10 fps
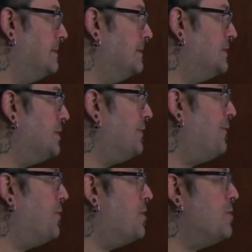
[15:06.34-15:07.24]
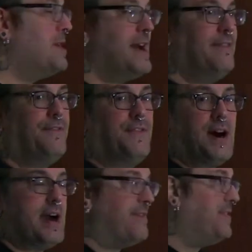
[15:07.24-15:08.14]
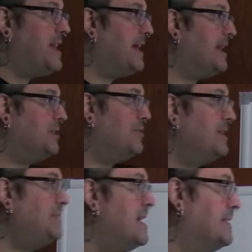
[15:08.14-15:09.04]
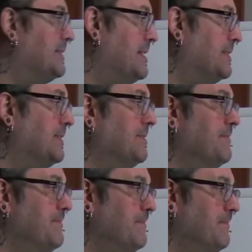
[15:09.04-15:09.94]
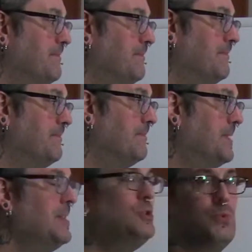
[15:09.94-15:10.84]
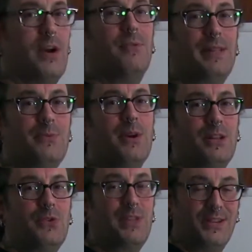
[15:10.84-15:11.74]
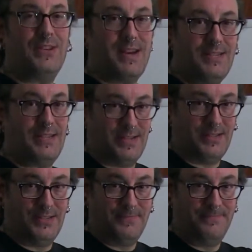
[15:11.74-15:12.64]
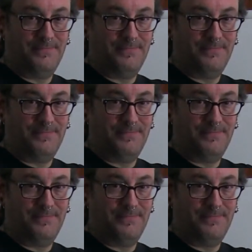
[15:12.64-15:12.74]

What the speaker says: So it's 4095. Then I got to do this nonsense. Do I really want to do this nonsense?